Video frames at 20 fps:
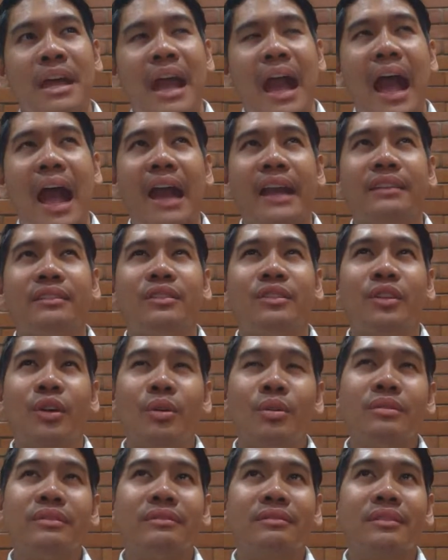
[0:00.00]
I
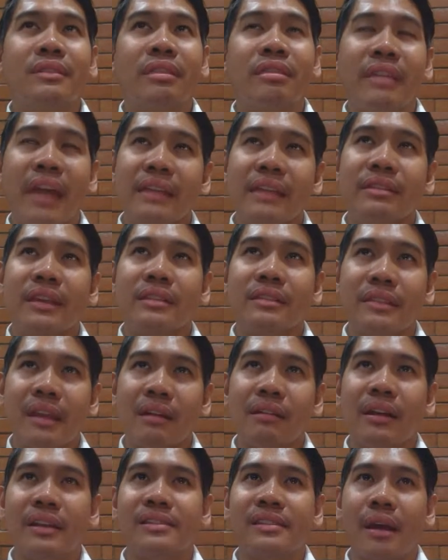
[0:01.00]
don't think that there
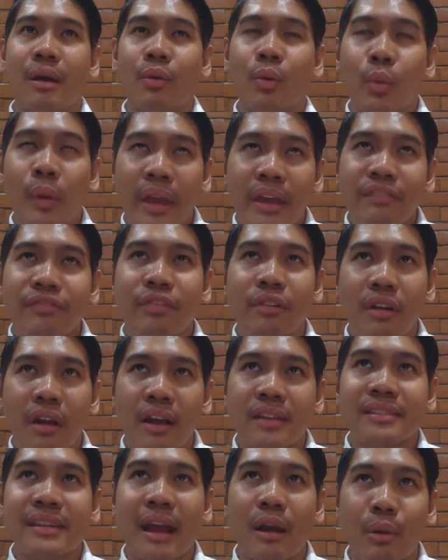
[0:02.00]
is a way for
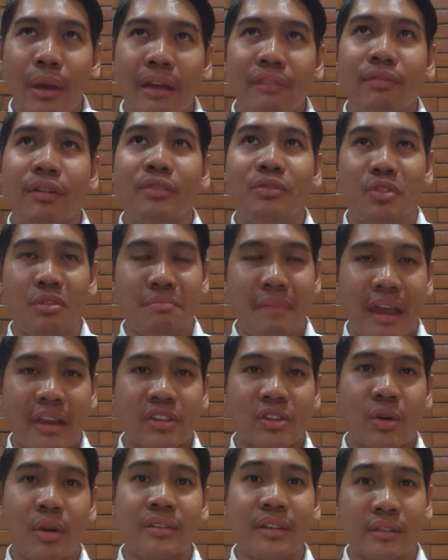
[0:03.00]
us, however, to
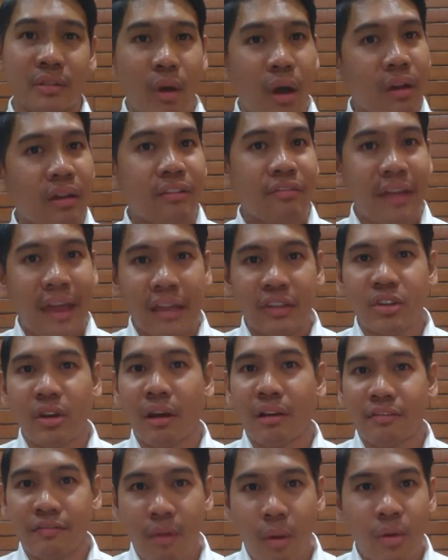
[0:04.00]
measure that all of
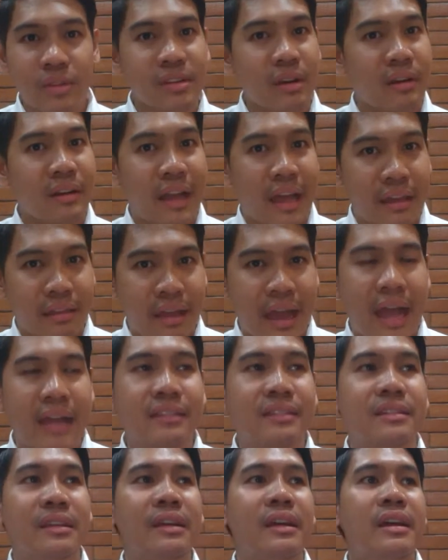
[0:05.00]
HR folks are like
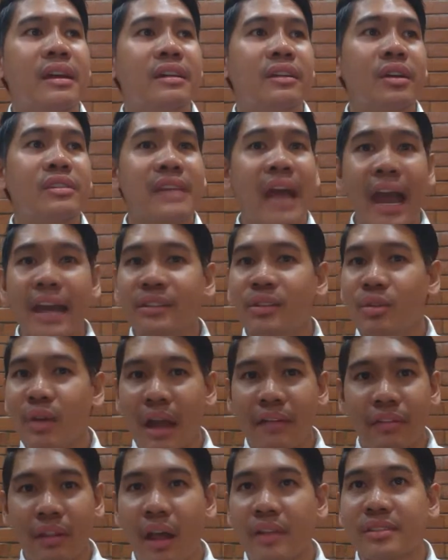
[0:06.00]
that because I do
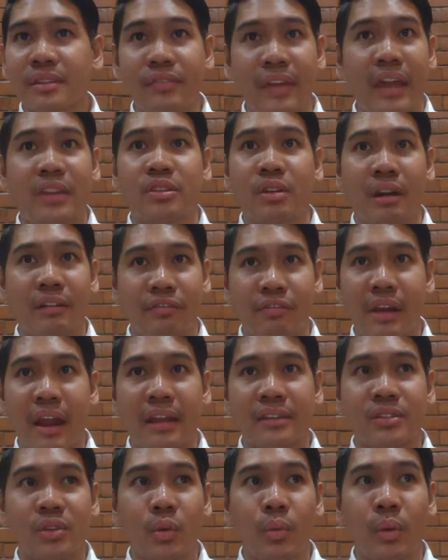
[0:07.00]
have lots of HR
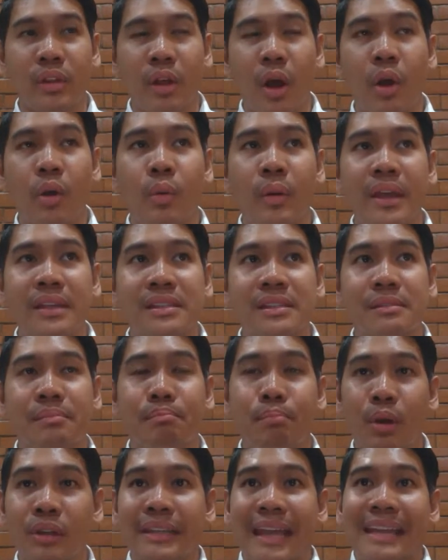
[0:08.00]
friends who will always
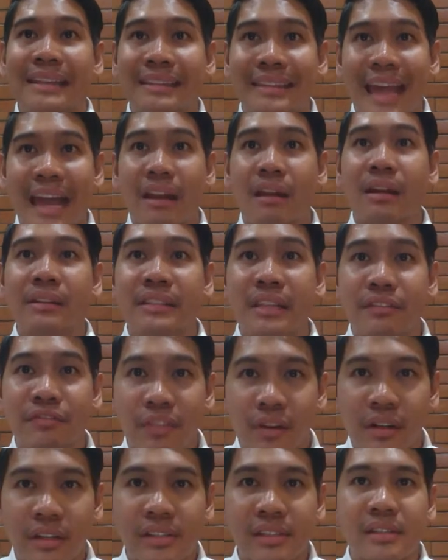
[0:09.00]
put integrity
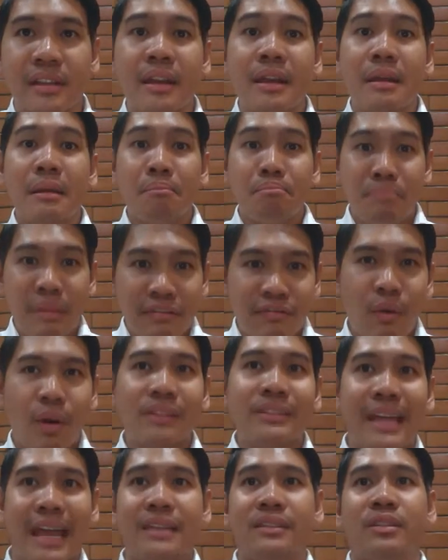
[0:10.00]
first before
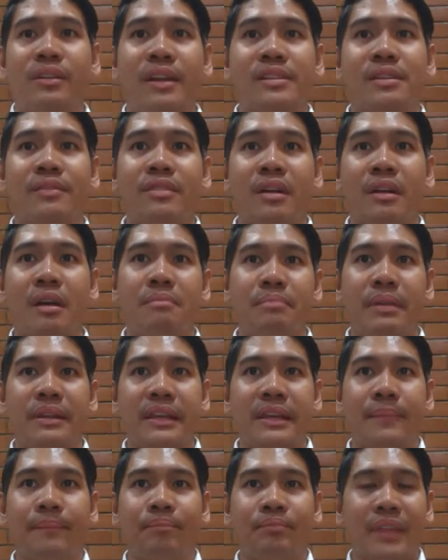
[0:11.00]
the interest of the
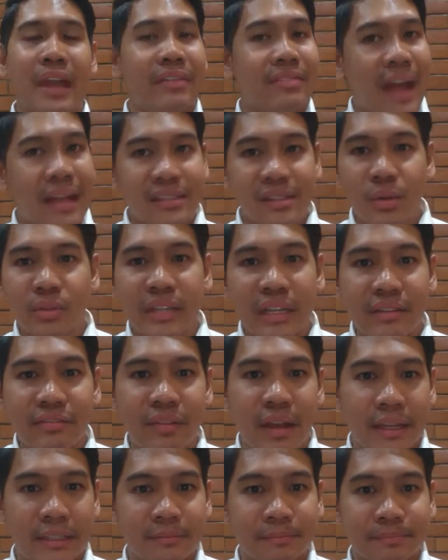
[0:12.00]
company. And that's totally
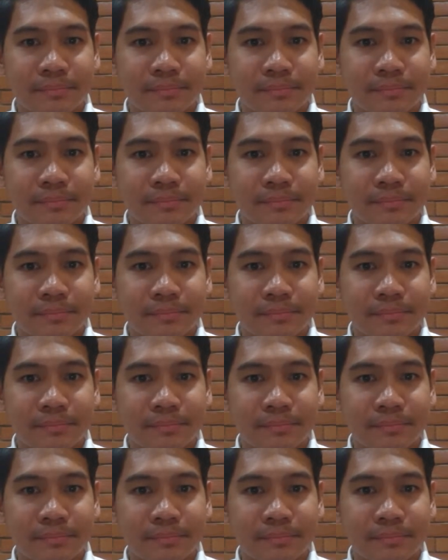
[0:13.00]
fine.